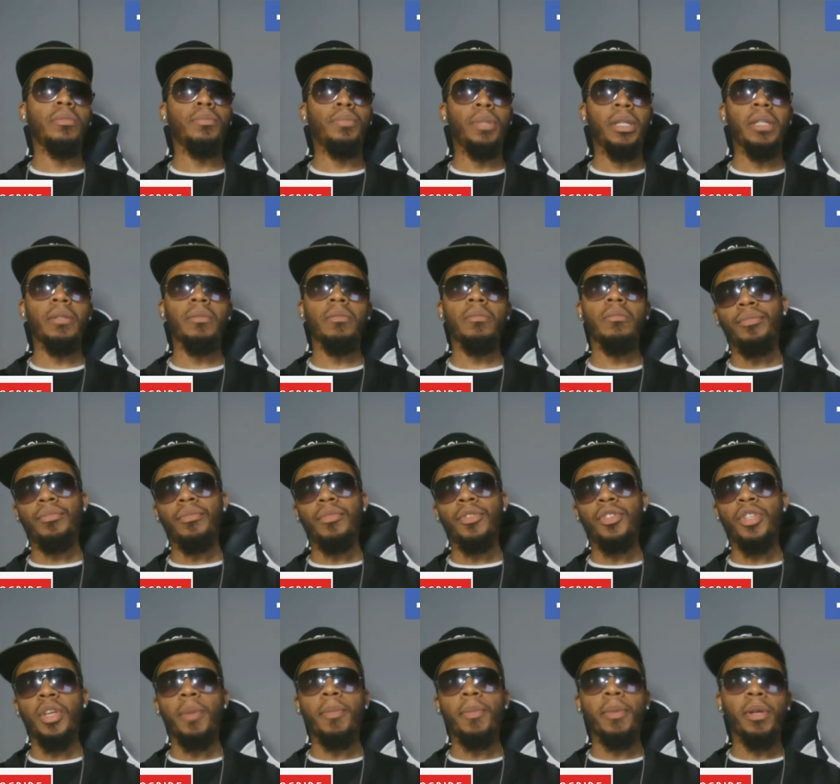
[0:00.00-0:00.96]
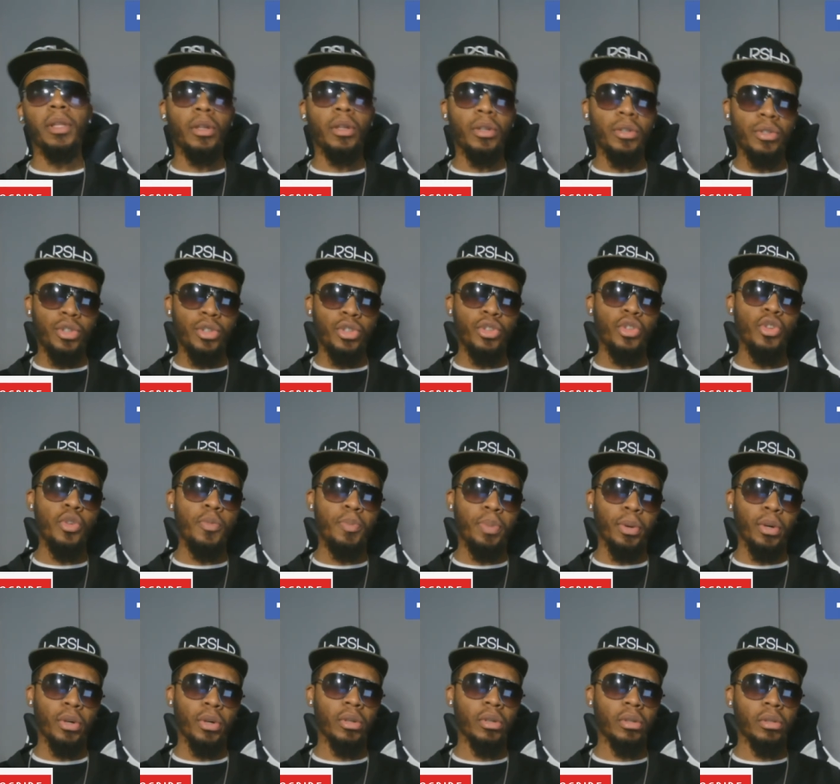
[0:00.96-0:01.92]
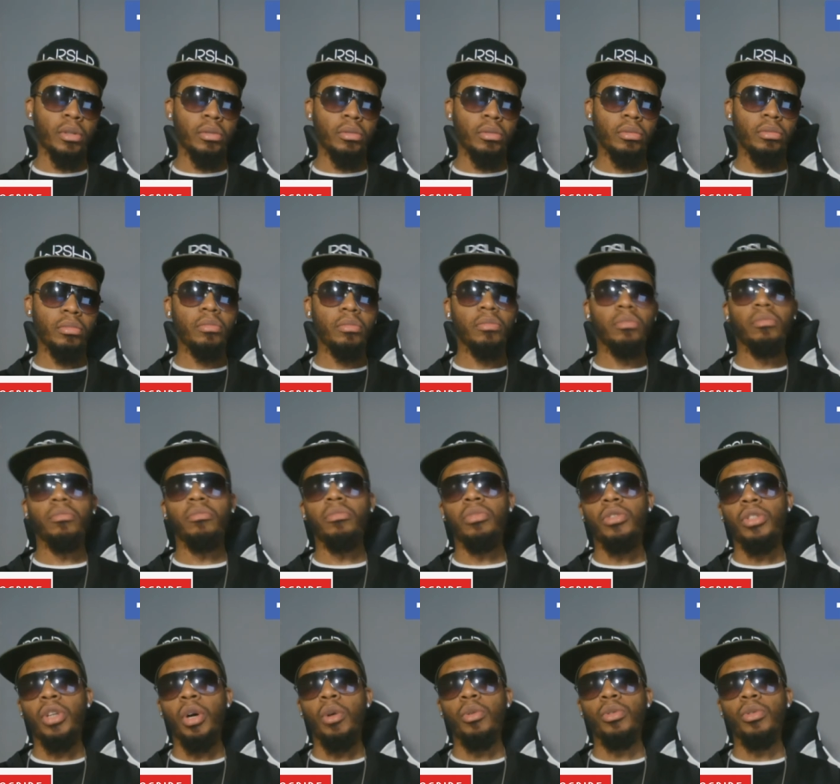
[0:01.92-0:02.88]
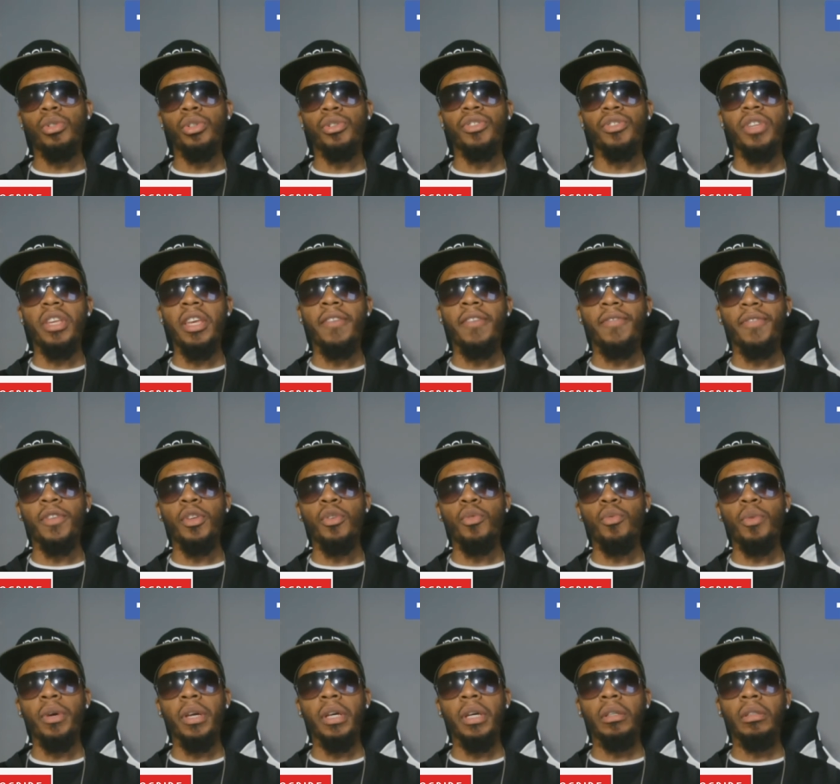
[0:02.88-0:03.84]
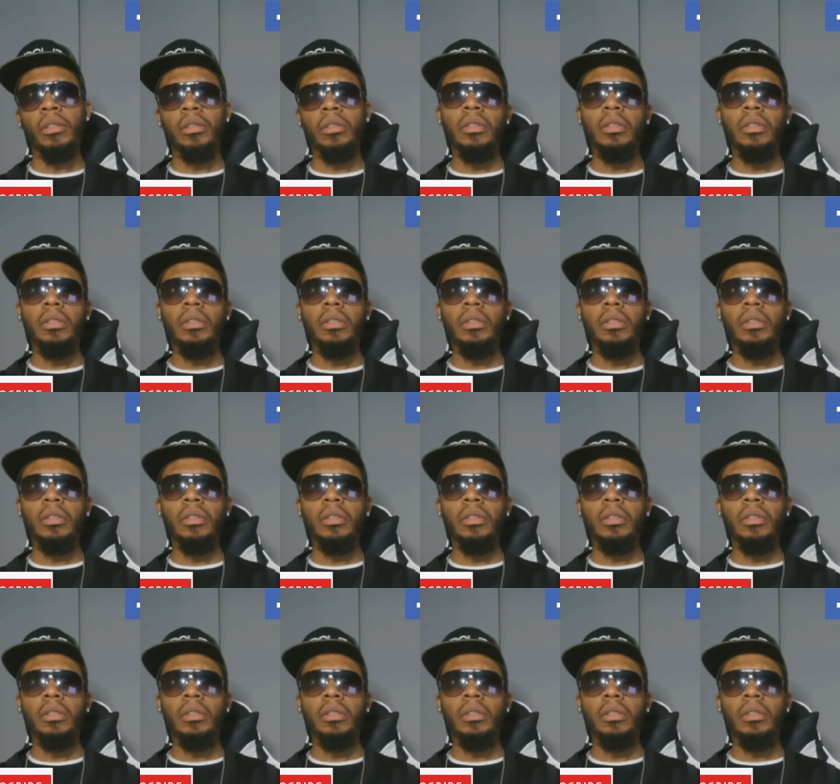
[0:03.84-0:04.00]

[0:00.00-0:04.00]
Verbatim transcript: but similar super soldiers, if you will.